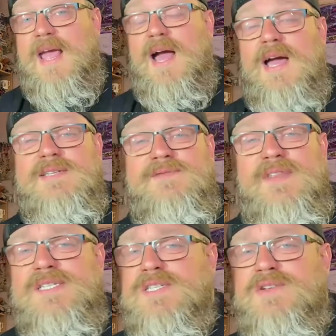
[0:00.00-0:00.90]
guys, if
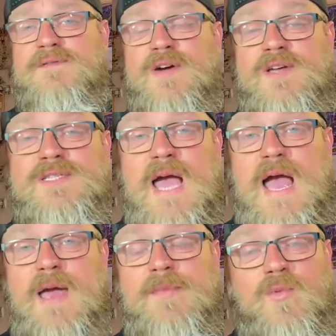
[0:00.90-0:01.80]
this is your first
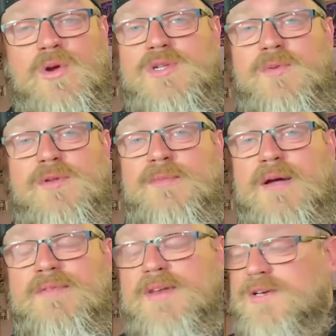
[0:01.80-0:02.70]
time watching one of my
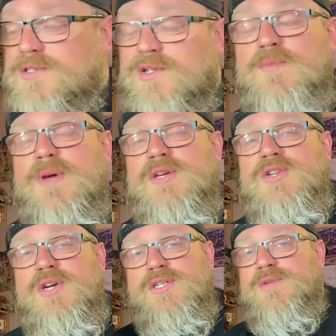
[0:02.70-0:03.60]
videos, do make sure
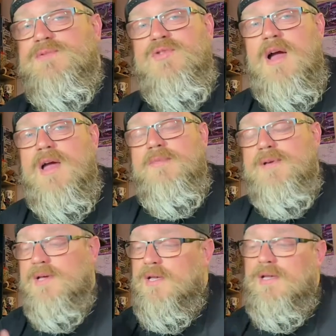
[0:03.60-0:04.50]
you subscribe,
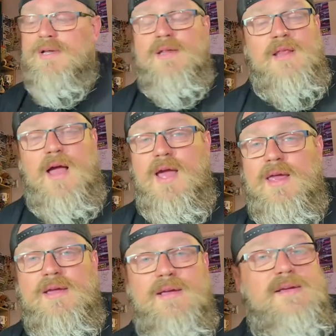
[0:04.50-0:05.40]

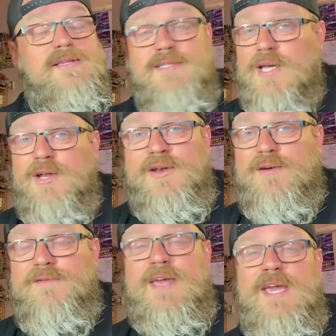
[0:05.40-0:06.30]
like, turn on
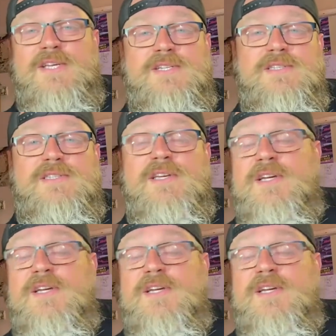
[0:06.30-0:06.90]
notifications